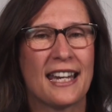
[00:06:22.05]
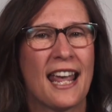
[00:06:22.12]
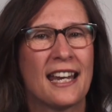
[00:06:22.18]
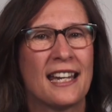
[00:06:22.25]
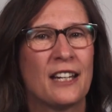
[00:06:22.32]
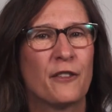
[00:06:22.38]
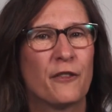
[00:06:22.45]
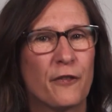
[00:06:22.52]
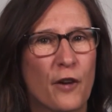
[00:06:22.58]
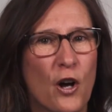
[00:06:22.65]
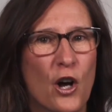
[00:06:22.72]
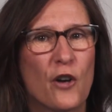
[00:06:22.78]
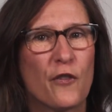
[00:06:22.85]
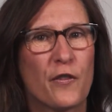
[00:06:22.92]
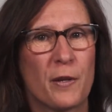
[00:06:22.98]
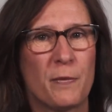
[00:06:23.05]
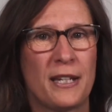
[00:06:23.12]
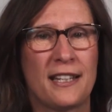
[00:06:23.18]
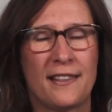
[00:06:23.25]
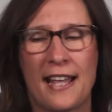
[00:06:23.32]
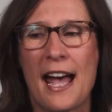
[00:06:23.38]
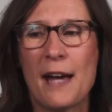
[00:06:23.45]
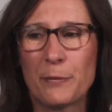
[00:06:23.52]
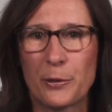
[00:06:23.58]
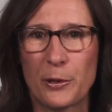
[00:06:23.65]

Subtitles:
and involve them in that